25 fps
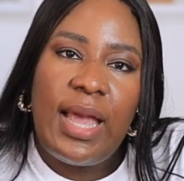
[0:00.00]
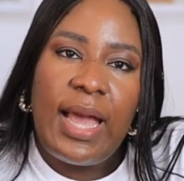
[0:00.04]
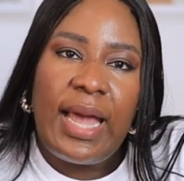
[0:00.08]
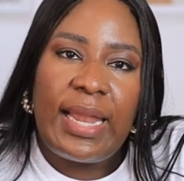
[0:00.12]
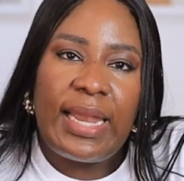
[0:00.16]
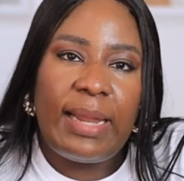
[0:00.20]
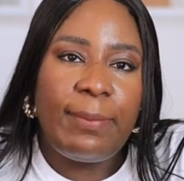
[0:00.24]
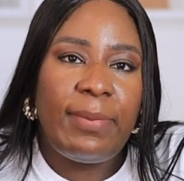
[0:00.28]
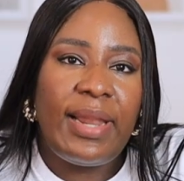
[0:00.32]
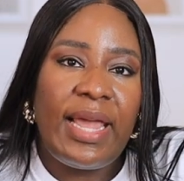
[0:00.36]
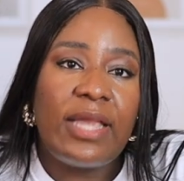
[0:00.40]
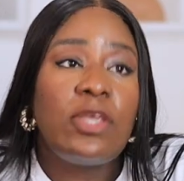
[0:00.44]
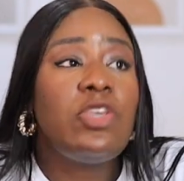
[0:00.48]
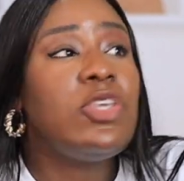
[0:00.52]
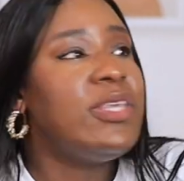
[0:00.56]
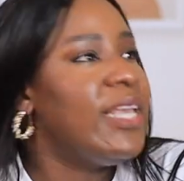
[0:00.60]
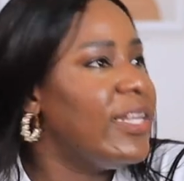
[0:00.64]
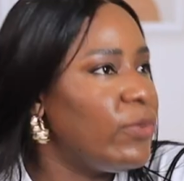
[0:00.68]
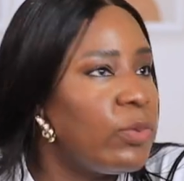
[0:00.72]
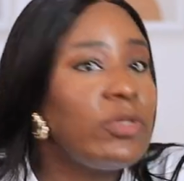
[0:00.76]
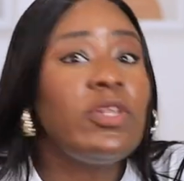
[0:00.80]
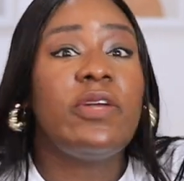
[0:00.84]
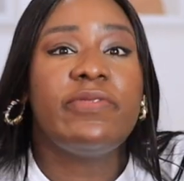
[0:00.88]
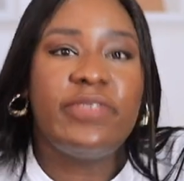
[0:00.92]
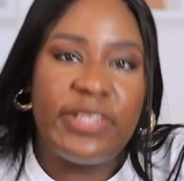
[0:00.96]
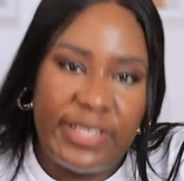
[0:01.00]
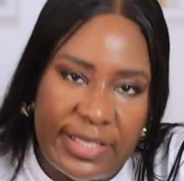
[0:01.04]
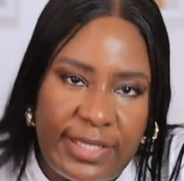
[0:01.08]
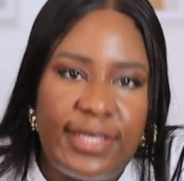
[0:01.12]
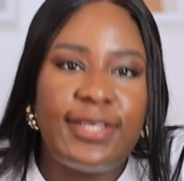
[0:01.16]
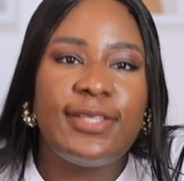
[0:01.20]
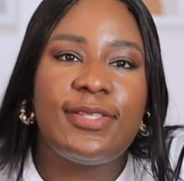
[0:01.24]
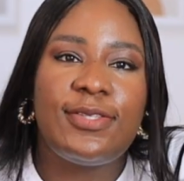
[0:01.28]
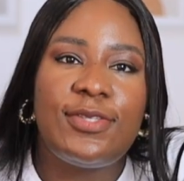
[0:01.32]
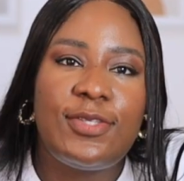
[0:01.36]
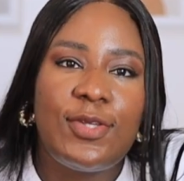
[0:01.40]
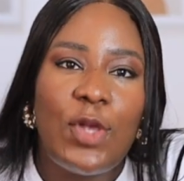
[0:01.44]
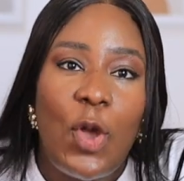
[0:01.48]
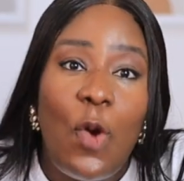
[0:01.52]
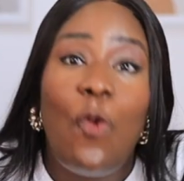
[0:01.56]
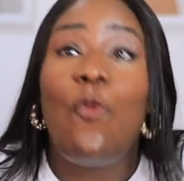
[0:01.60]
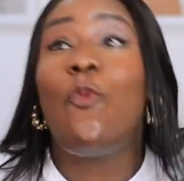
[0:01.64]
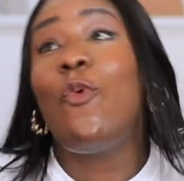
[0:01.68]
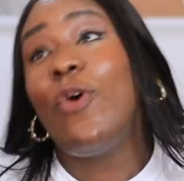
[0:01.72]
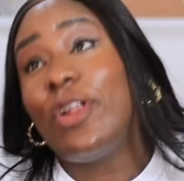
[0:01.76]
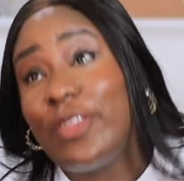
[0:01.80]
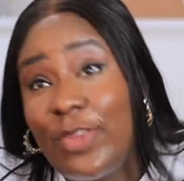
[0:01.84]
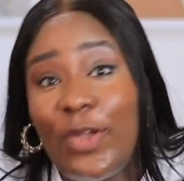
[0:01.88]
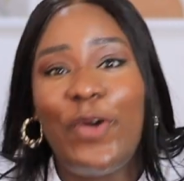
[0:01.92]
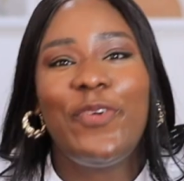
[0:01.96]
And I'm like, yes, what of the kids?
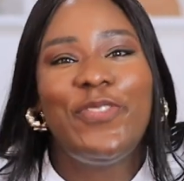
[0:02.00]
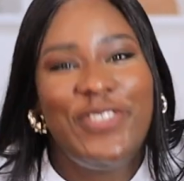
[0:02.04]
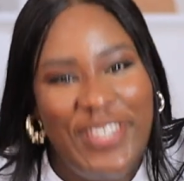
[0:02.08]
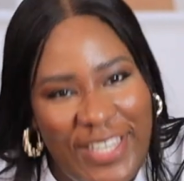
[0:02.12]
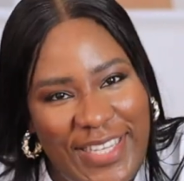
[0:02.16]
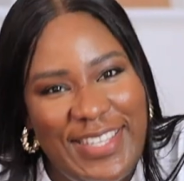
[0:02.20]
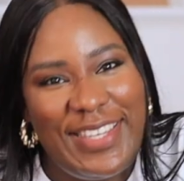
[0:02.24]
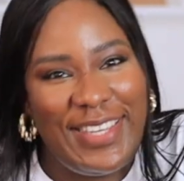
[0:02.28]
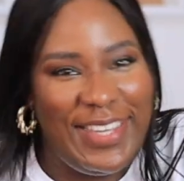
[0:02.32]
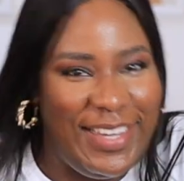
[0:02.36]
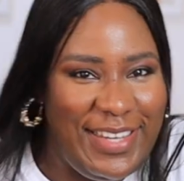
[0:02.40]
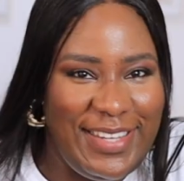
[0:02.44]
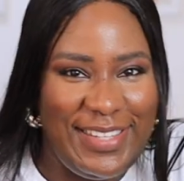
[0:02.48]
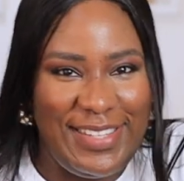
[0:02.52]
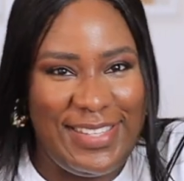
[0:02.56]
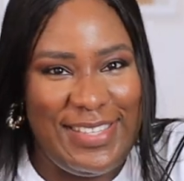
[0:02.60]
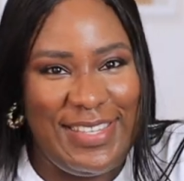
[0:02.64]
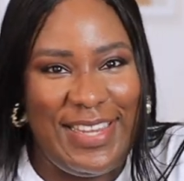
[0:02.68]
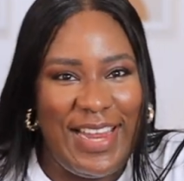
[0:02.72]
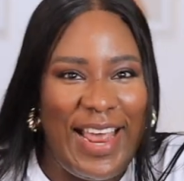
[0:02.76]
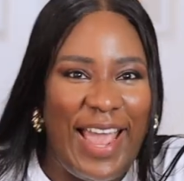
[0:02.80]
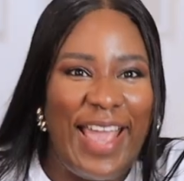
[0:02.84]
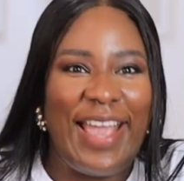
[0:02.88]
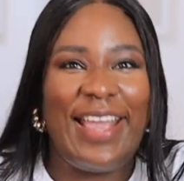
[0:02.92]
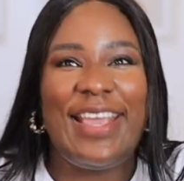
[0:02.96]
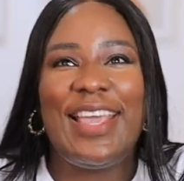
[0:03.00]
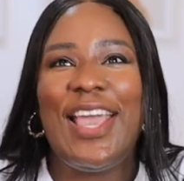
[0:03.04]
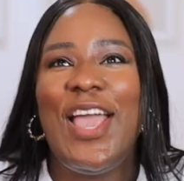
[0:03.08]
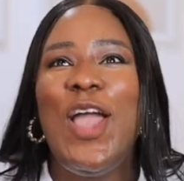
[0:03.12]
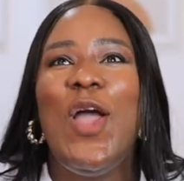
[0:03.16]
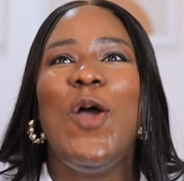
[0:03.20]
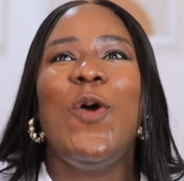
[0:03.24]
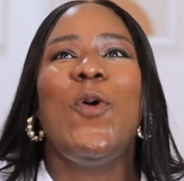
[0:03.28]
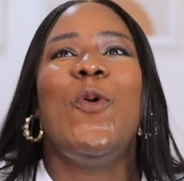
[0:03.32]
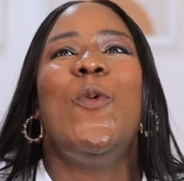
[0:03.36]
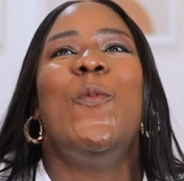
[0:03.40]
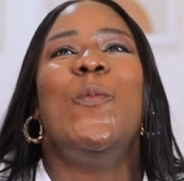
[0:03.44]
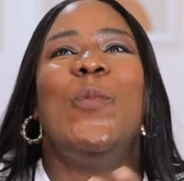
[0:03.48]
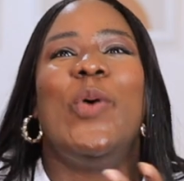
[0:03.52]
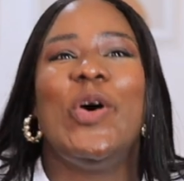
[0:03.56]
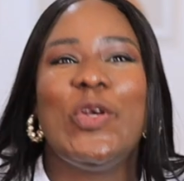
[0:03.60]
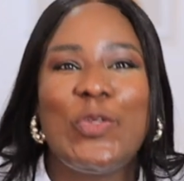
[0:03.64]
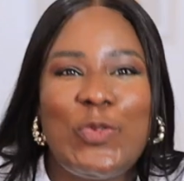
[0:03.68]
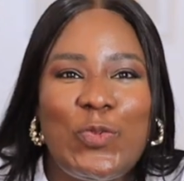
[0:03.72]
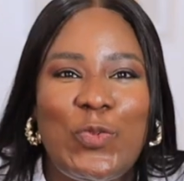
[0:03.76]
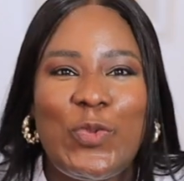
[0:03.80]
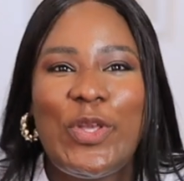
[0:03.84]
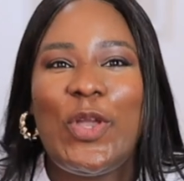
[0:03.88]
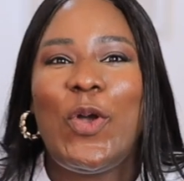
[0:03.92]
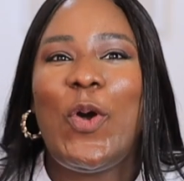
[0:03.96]
What of the kids? Like,
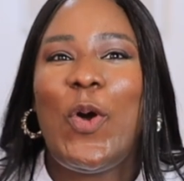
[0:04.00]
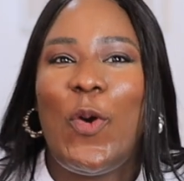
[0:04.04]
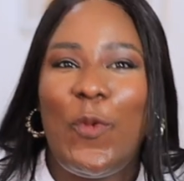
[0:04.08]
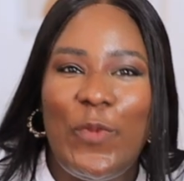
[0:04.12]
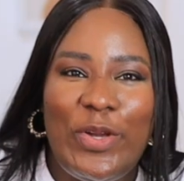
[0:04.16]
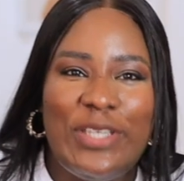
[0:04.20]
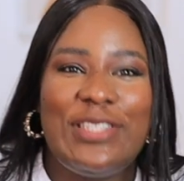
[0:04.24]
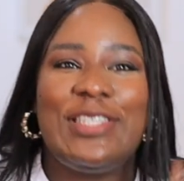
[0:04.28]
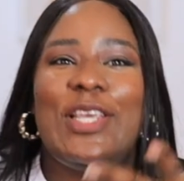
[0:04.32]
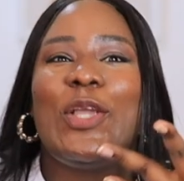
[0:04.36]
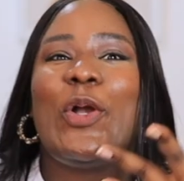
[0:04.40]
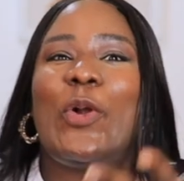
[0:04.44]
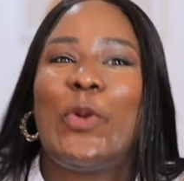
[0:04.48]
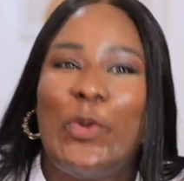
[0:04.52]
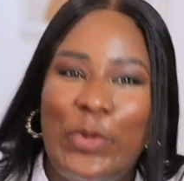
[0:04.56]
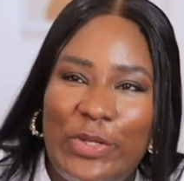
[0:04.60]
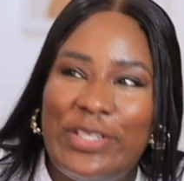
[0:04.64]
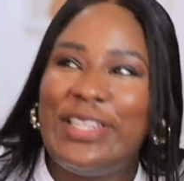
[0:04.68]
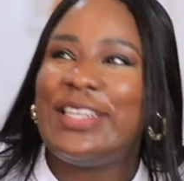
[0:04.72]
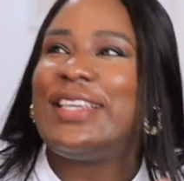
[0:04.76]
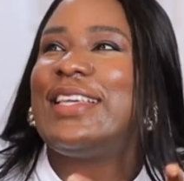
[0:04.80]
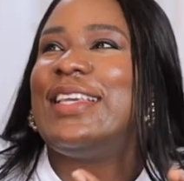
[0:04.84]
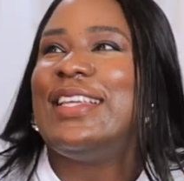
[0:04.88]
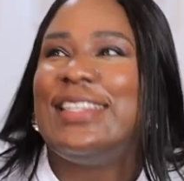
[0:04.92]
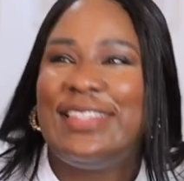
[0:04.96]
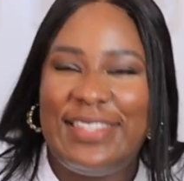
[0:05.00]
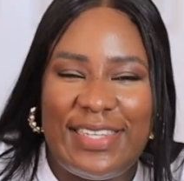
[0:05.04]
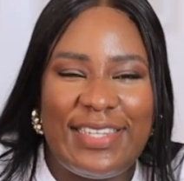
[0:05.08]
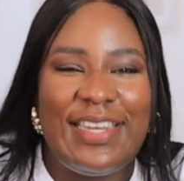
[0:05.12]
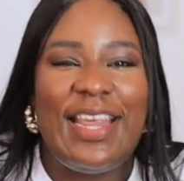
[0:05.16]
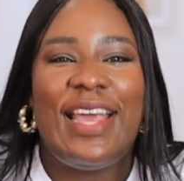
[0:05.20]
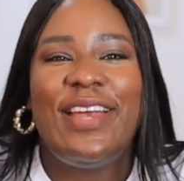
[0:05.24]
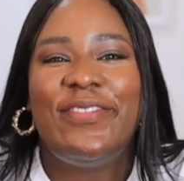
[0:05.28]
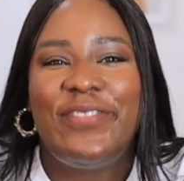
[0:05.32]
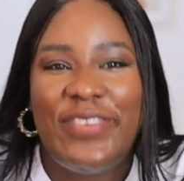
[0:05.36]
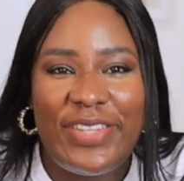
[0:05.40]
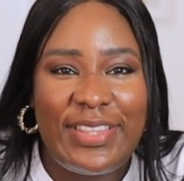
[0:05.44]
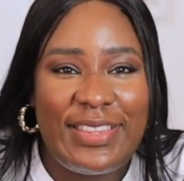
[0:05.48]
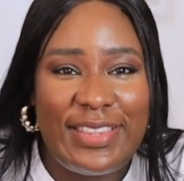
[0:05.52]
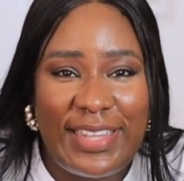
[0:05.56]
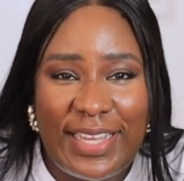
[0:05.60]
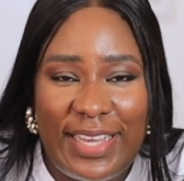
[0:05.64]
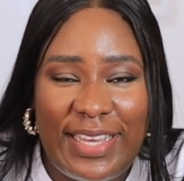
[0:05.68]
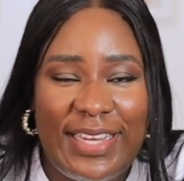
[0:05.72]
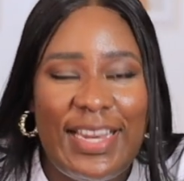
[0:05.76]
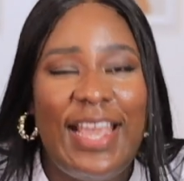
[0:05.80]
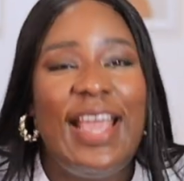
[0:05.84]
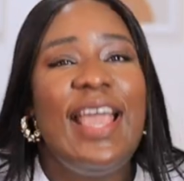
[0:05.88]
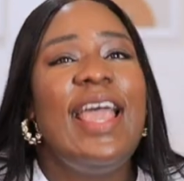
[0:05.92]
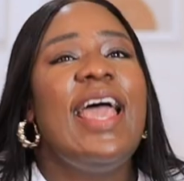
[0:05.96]
must we always include the kids in
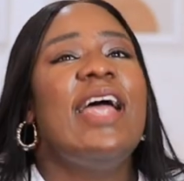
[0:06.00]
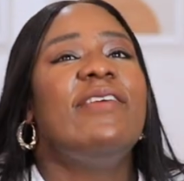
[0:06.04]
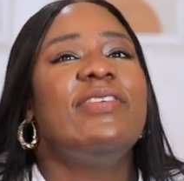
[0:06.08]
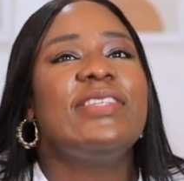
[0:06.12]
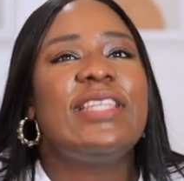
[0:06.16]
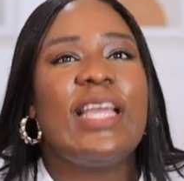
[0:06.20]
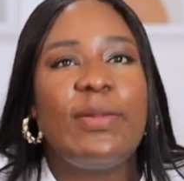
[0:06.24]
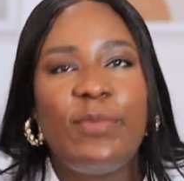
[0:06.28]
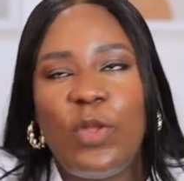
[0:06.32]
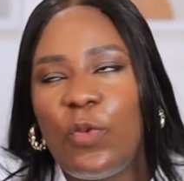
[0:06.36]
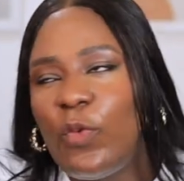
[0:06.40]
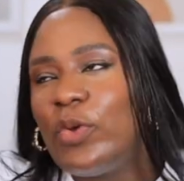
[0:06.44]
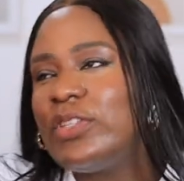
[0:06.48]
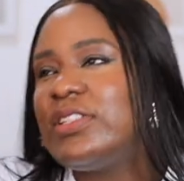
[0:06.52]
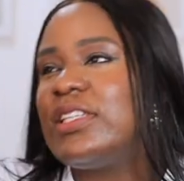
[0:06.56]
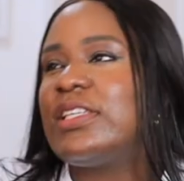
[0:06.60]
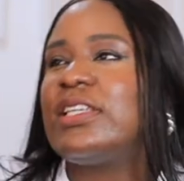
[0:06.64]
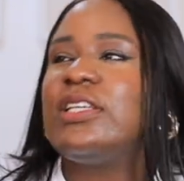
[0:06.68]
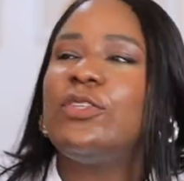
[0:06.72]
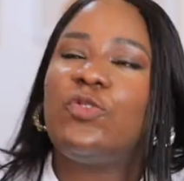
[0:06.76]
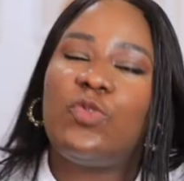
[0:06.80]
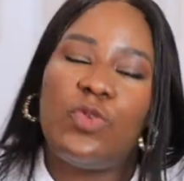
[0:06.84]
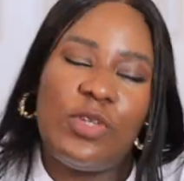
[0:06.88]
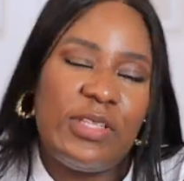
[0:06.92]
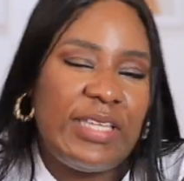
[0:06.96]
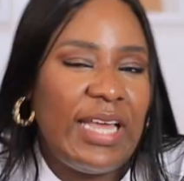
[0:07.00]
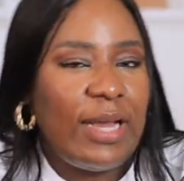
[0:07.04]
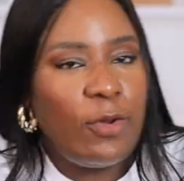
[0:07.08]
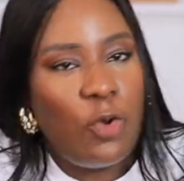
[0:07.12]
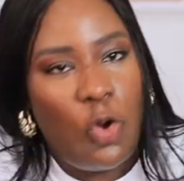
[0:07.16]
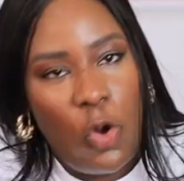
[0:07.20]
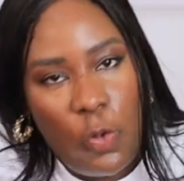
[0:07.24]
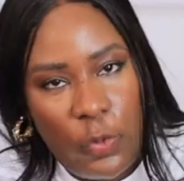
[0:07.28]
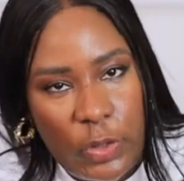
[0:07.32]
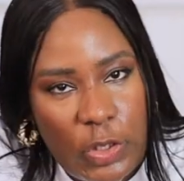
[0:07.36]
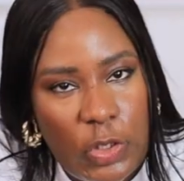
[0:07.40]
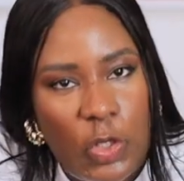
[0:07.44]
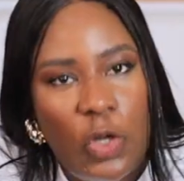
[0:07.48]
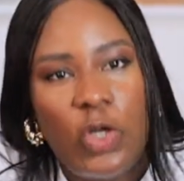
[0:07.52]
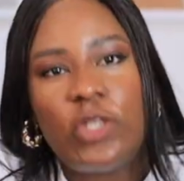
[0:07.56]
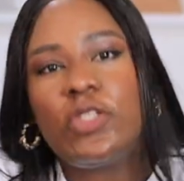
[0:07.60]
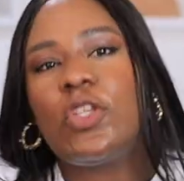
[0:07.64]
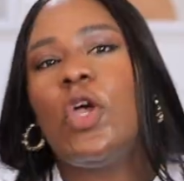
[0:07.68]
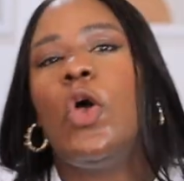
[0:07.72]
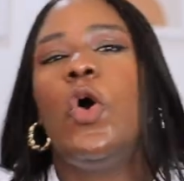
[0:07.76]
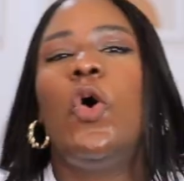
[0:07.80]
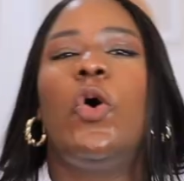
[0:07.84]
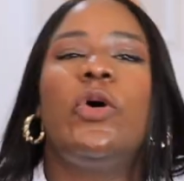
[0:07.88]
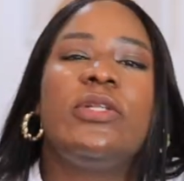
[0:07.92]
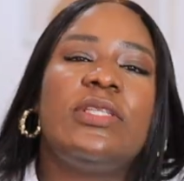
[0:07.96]
everything? Every time he wants the kids to either go with us
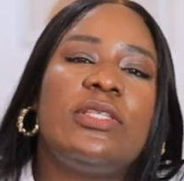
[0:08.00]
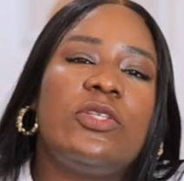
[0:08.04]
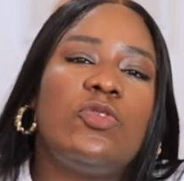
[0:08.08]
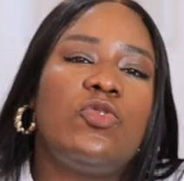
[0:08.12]
or